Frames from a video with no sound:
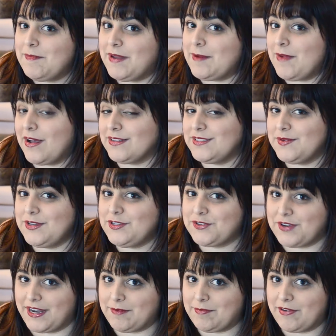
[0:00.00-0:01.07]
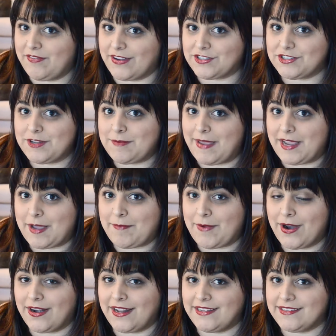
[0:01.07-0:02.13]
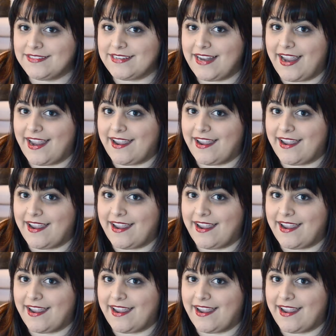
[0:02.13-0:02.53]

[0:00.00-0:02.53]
but I'm also a trained professional makeup artist,